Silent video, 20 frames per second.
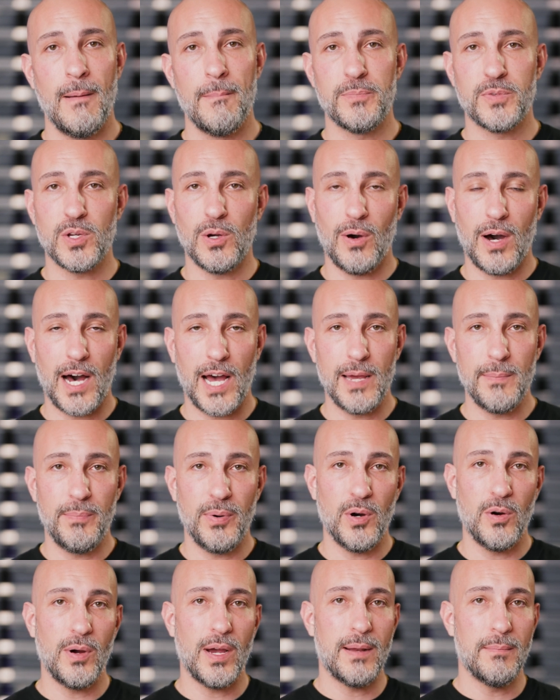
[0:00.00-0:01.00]
So
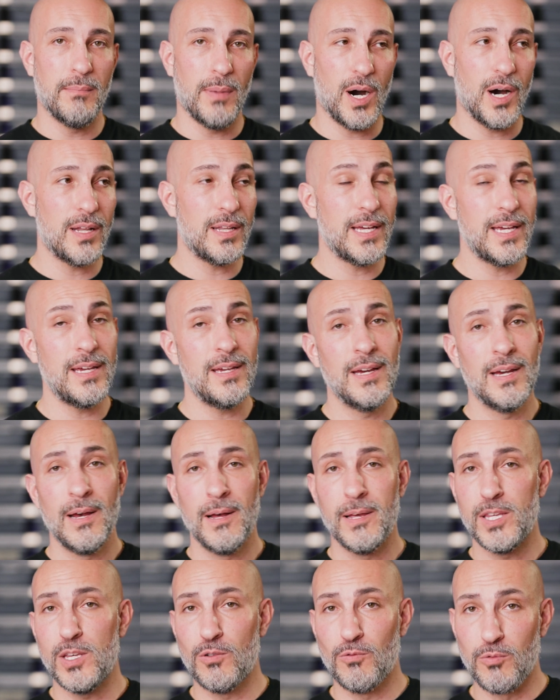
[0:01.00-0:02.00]
Hypo and Motley,
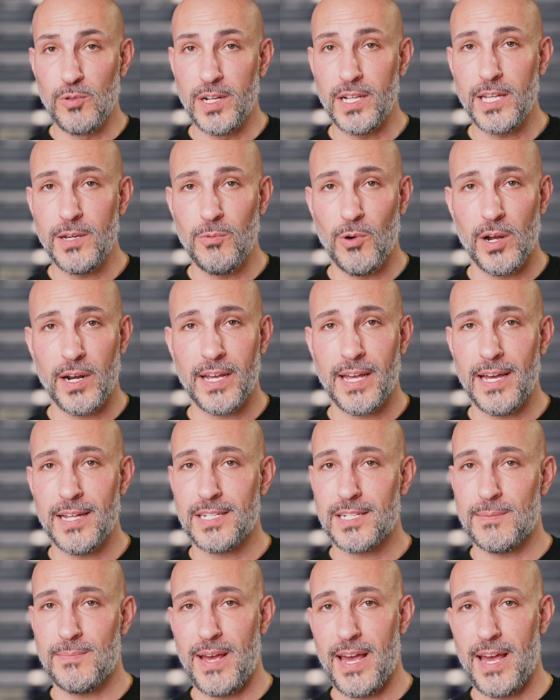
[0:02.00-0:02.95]
you really want to get some